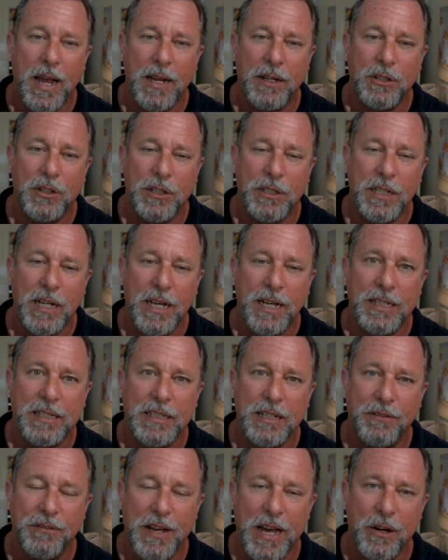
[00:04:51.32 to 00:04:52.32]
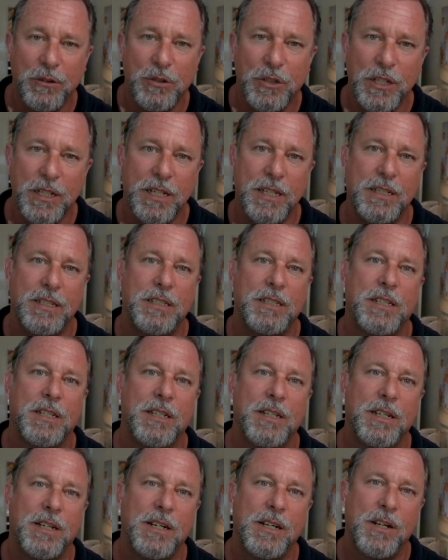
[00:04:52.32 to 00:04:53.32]
and just east of Algiers,
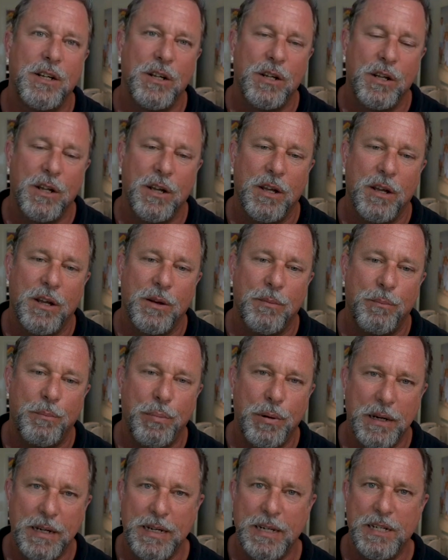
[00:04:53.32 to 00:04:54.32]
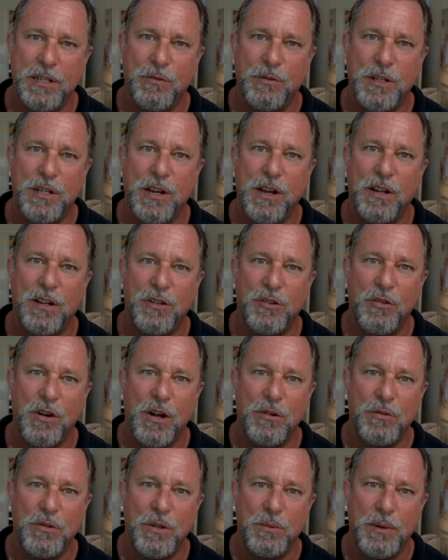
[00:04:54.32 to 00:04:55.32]
please return the
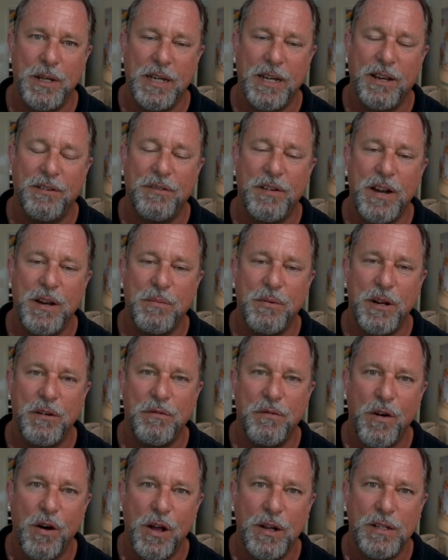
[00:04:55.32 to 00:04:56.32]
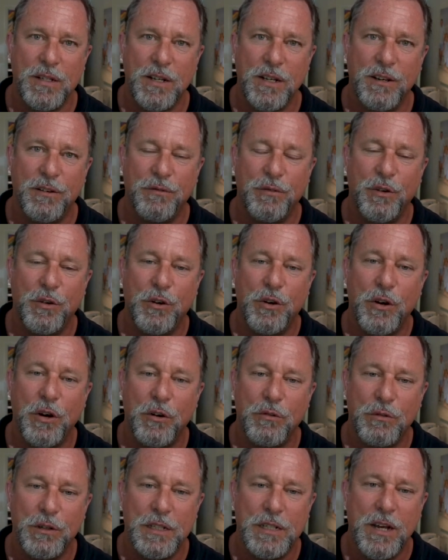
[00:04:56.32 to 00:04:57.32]
drone to me. If anybody finds it, if you
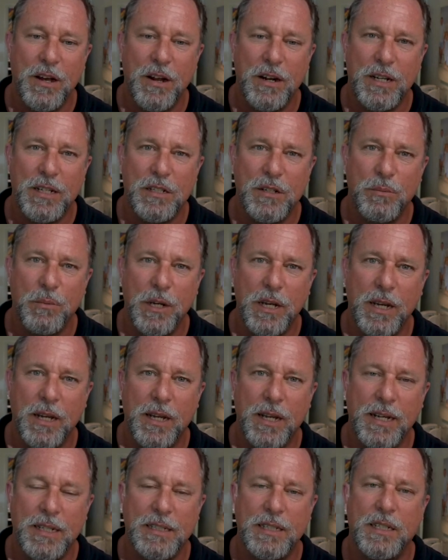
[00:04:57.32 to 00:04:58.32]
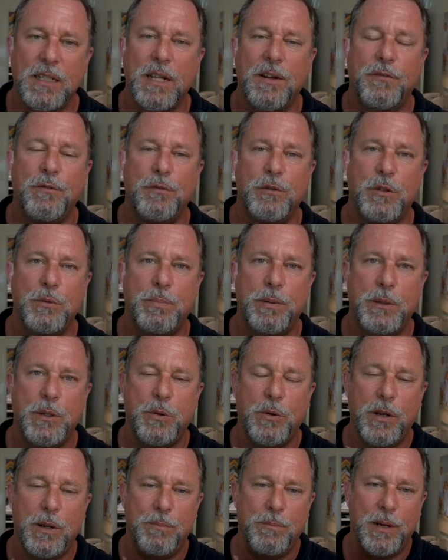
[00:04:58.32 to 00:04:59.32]
could return it to me, it's the difference
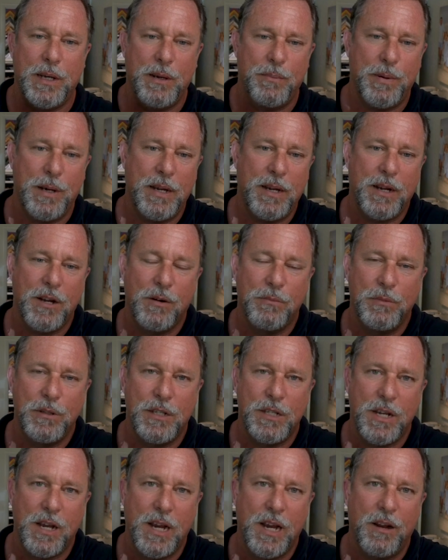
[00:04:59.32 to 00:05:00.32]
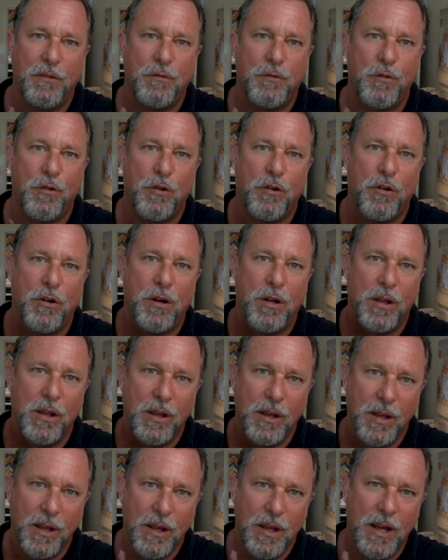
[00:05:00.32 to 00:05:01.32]
between me being compensated for
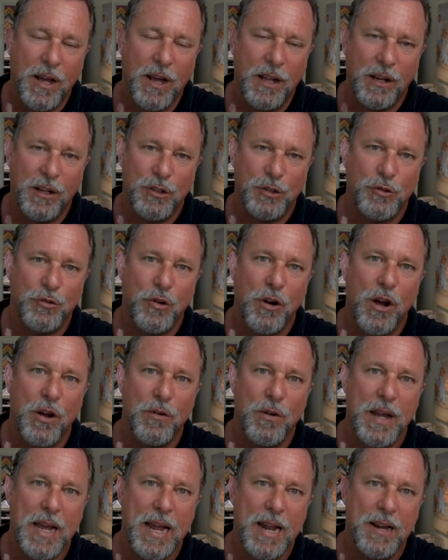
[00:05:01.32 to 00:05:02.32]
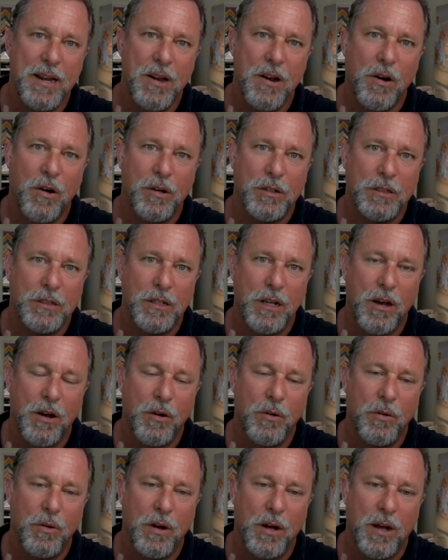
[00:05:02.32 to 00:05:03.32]
a lost drone and not.
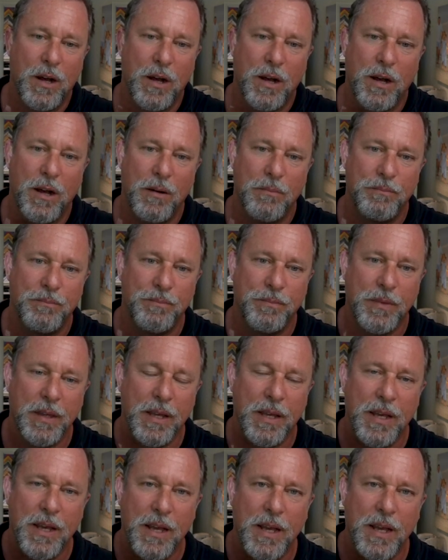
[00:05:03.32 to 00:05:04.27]
So um,